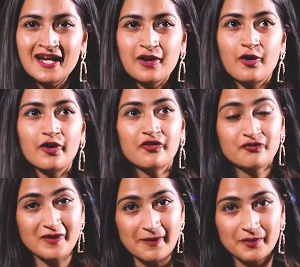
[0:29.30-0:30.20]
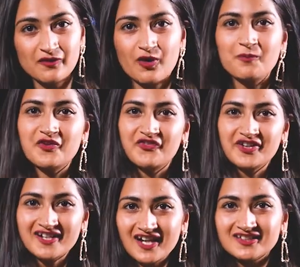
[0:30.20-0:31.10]
a lot of people from
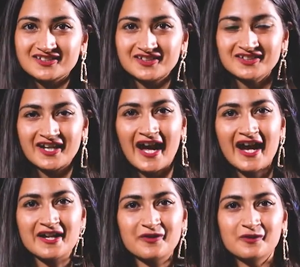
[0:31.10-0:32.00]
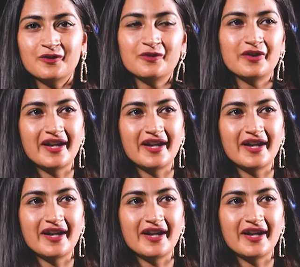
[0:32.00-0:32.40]
different culture, and you know,